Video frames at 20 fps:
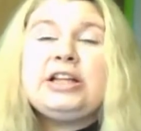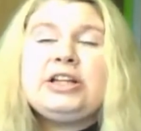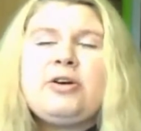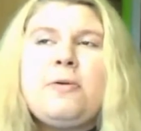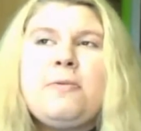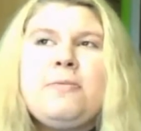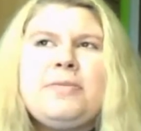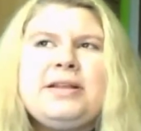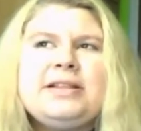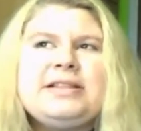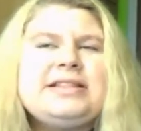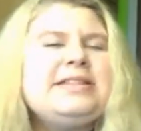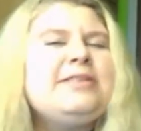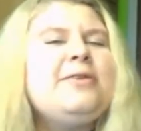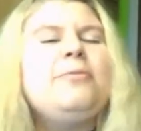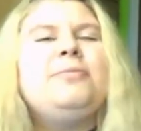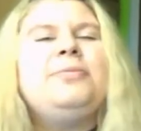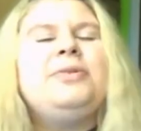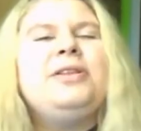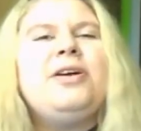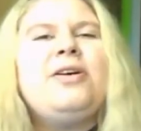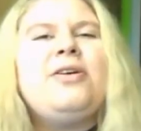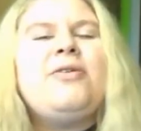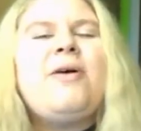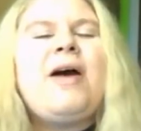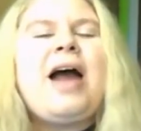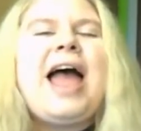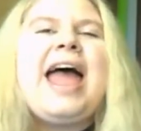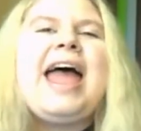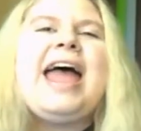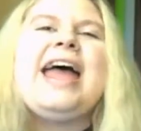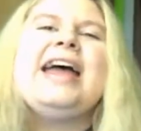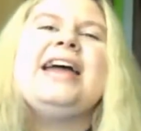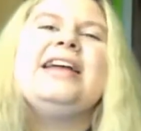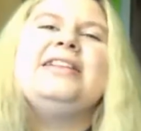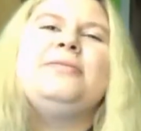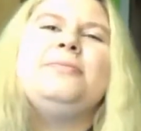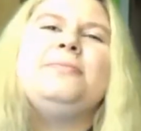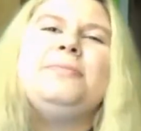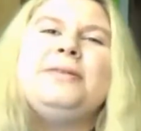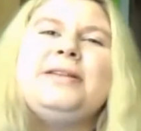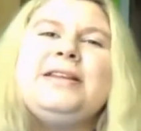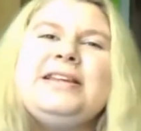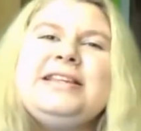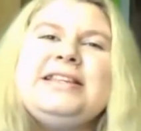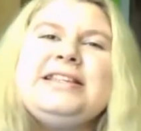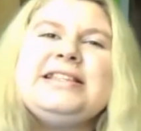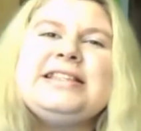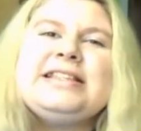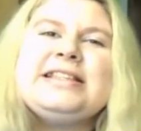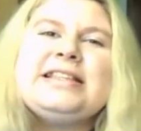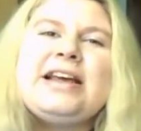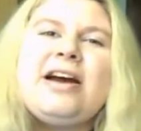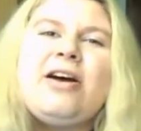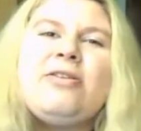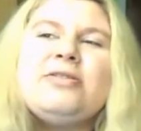comments down below and please